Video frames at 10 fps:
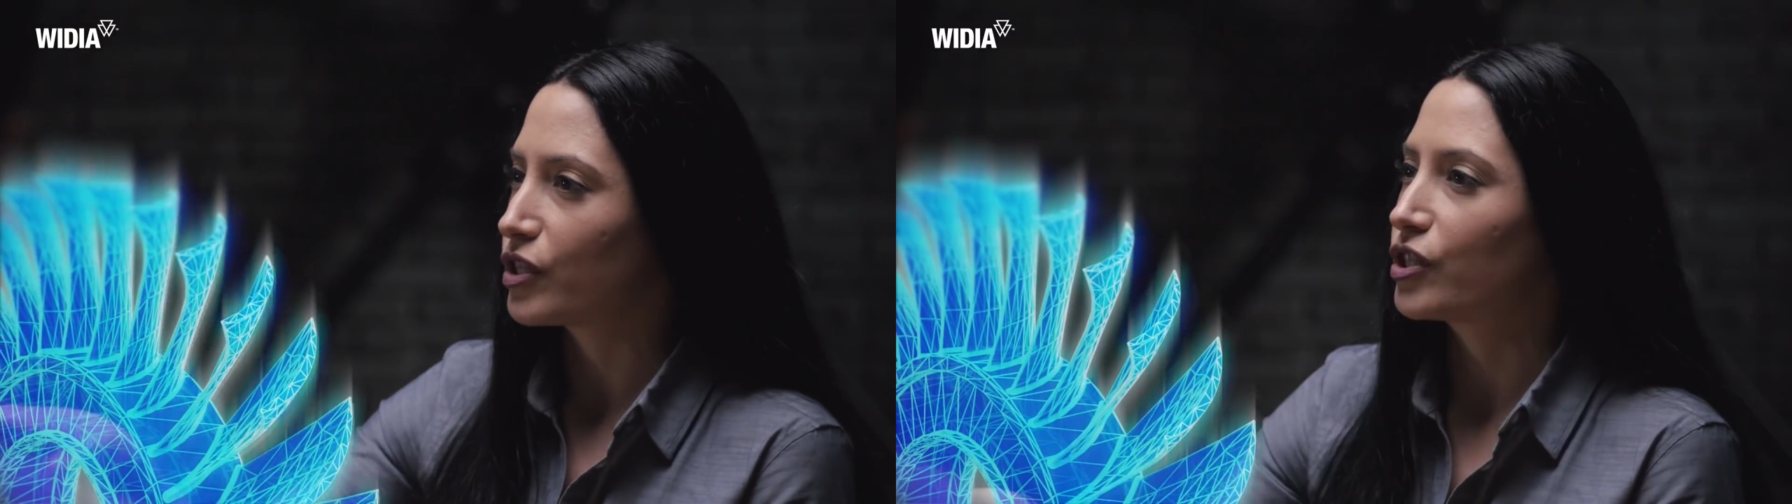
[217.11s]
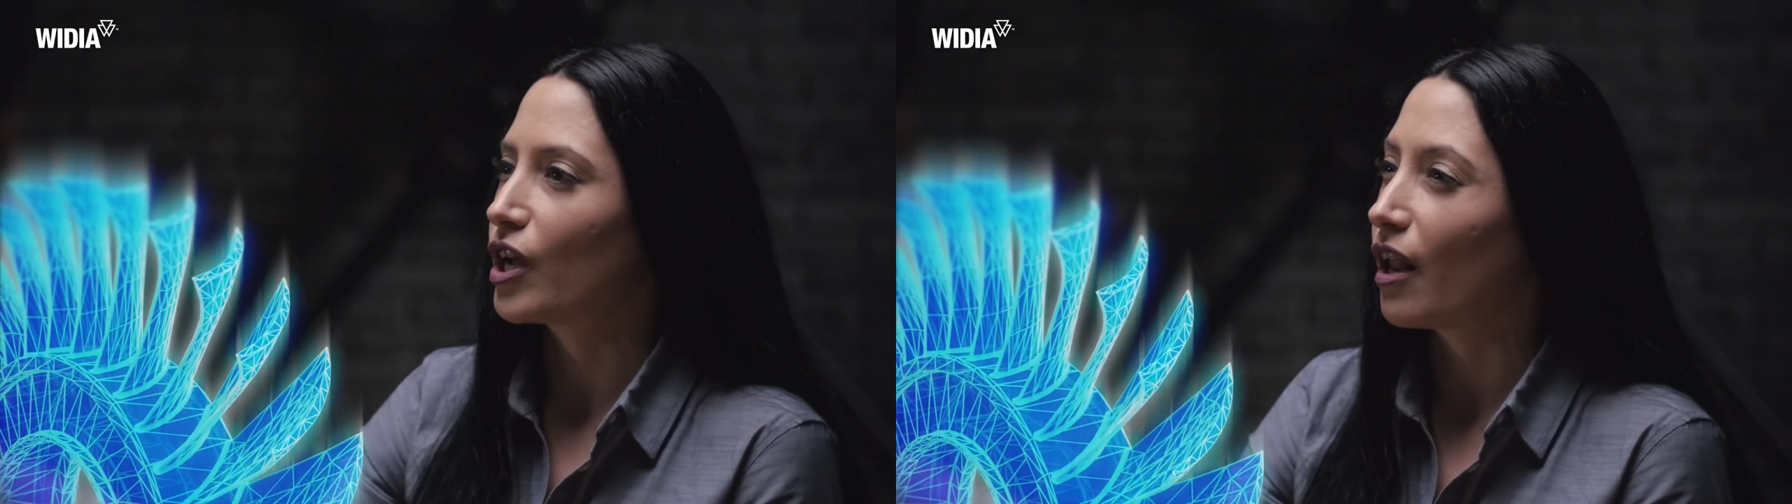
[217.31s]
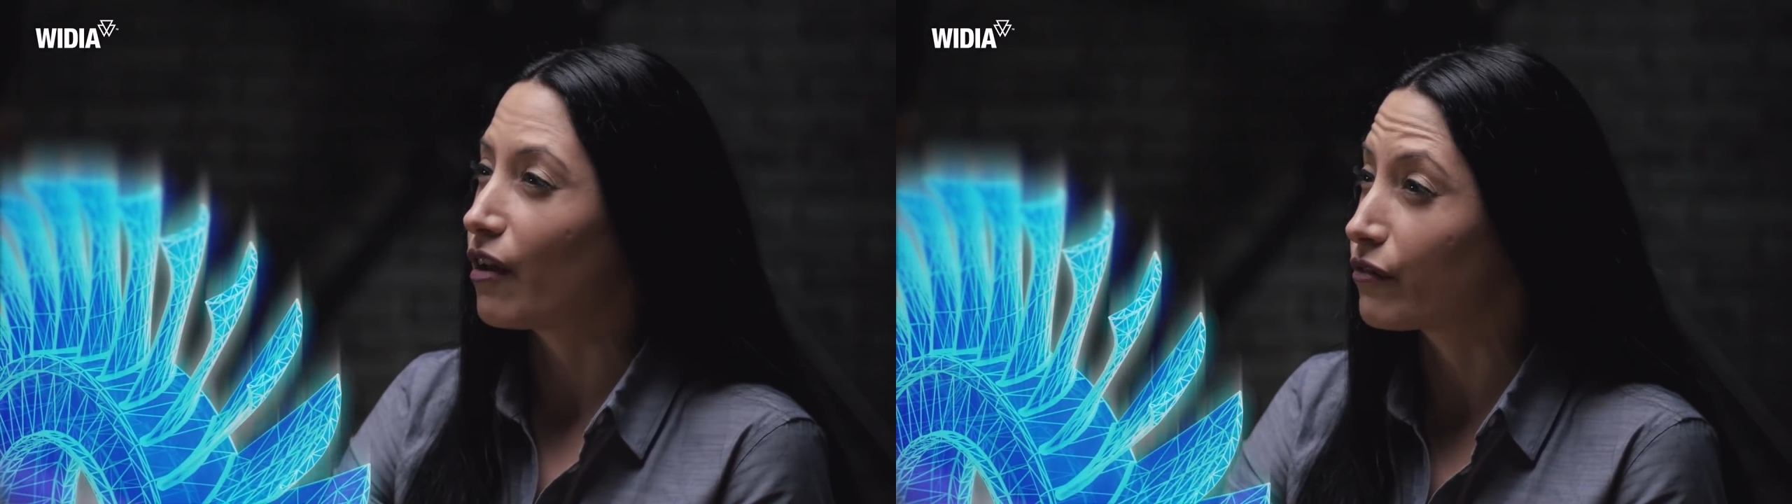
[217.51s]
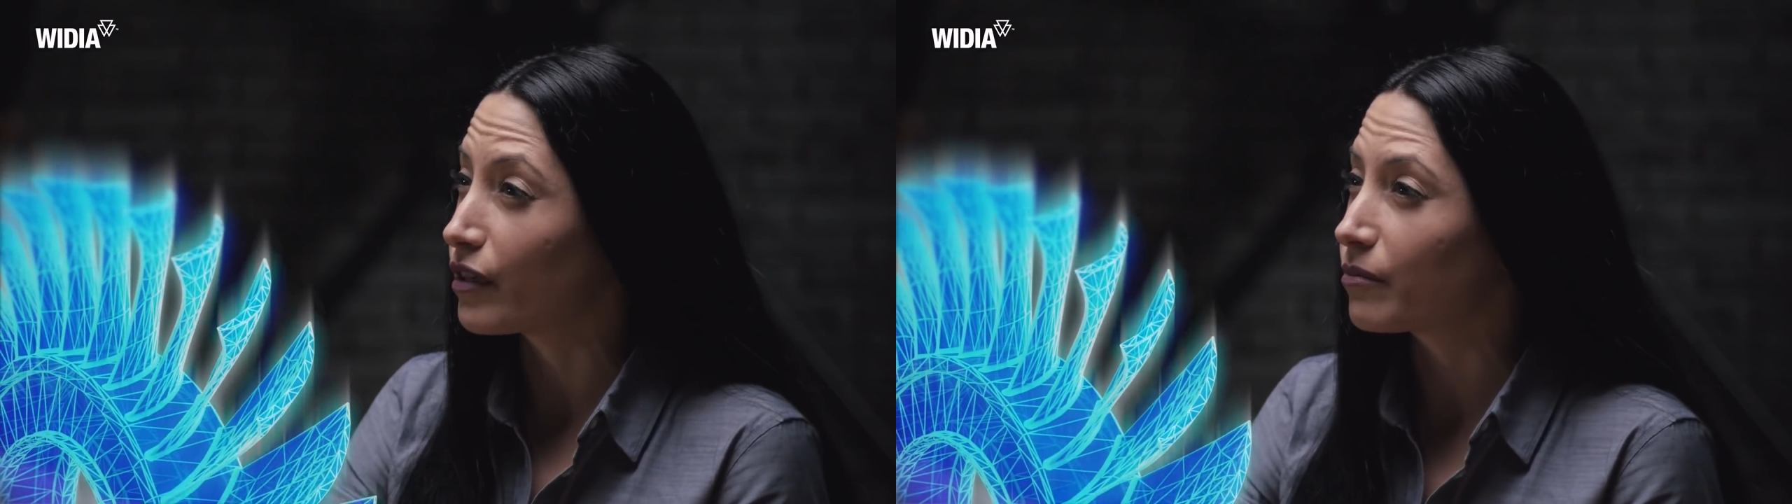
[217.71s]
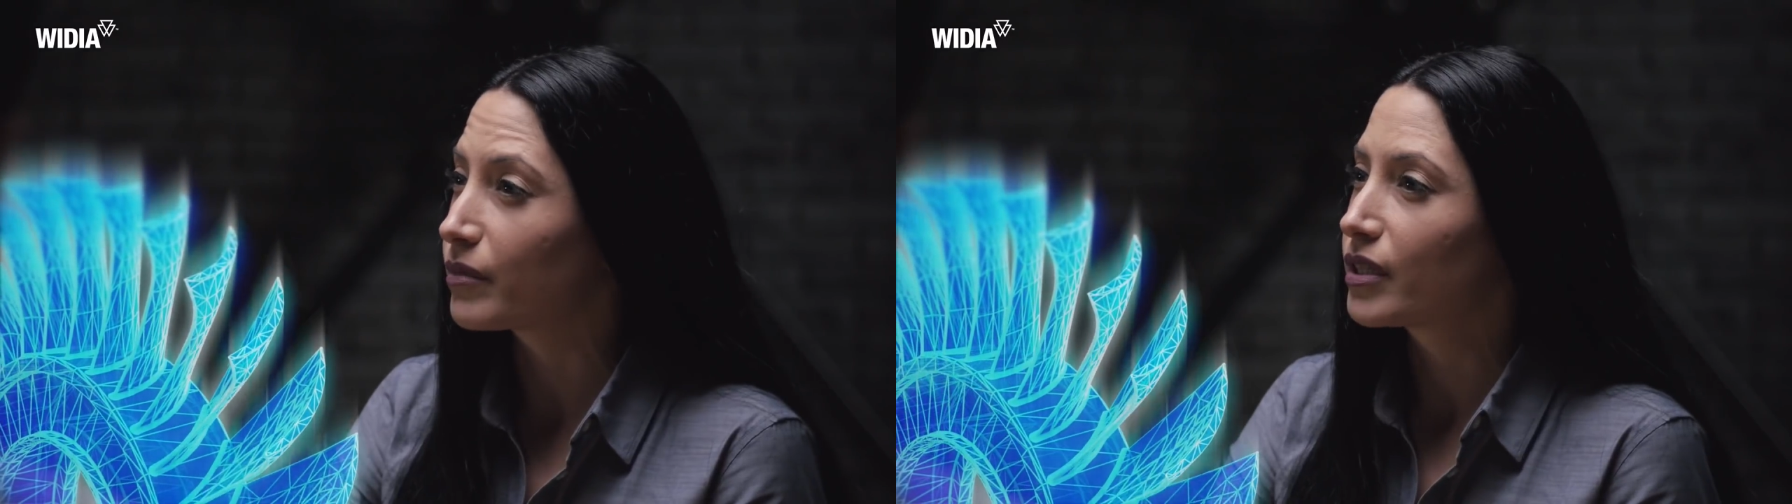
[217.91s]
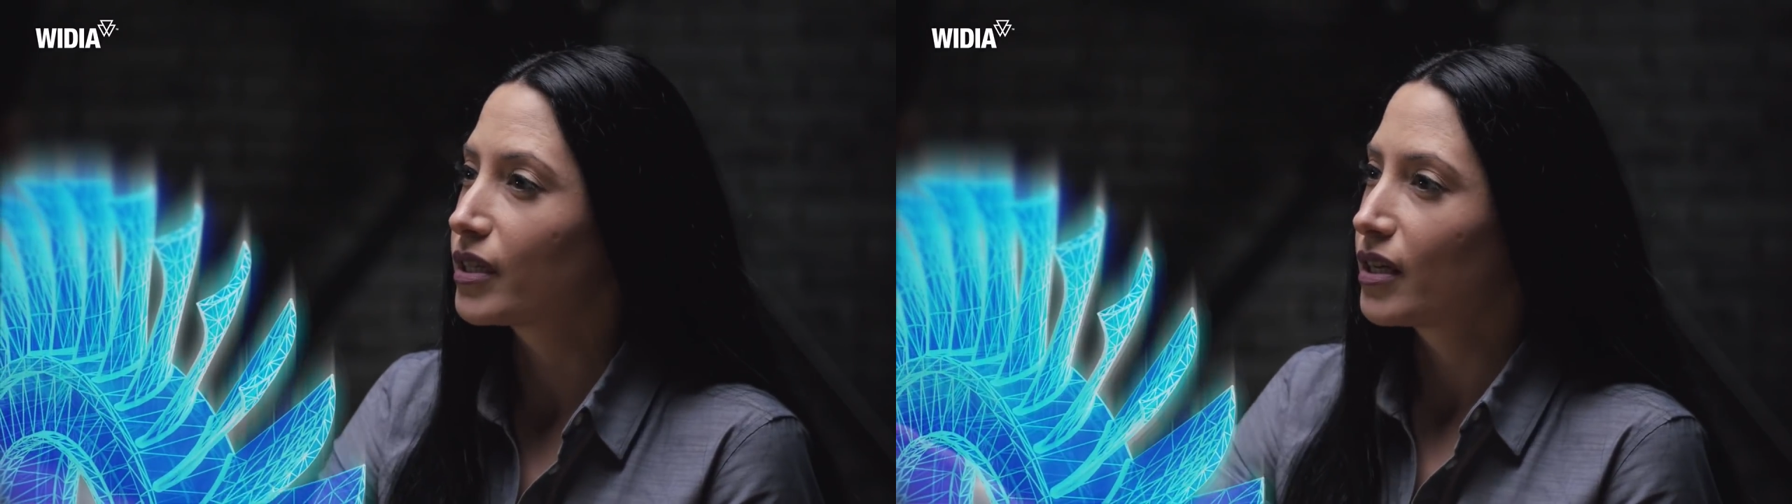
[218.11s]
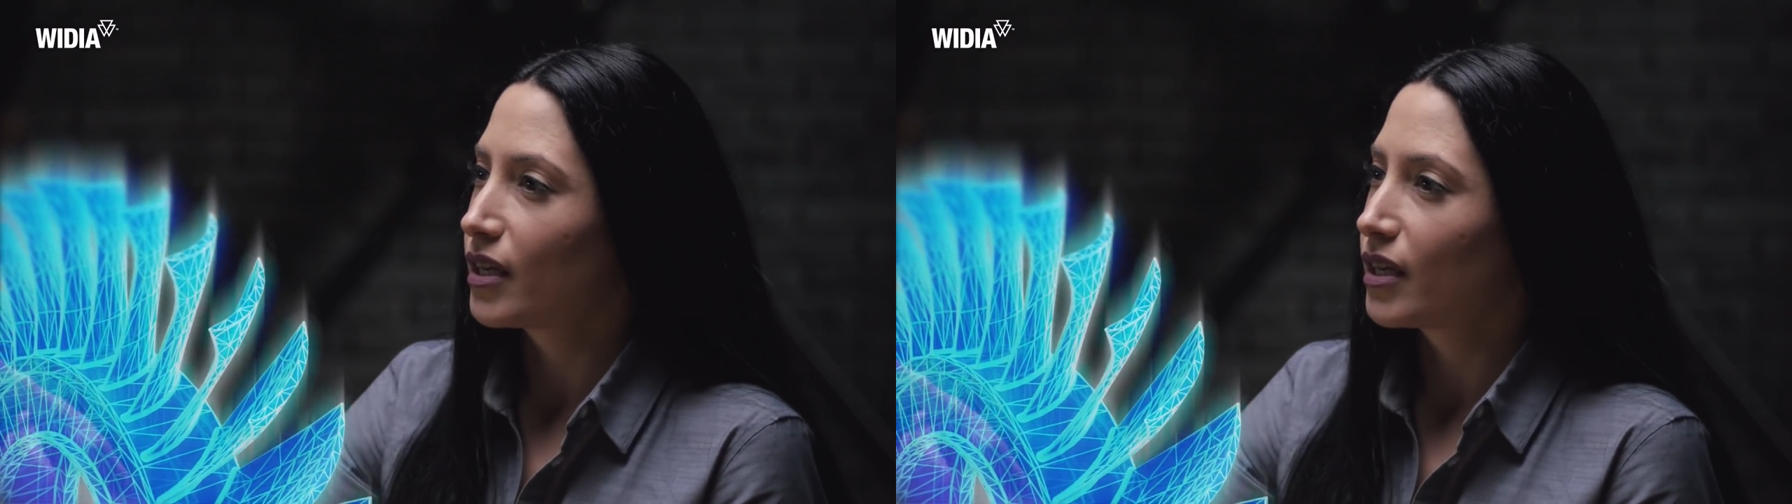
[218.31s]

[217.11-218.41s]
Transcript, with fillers: loyalty to ensure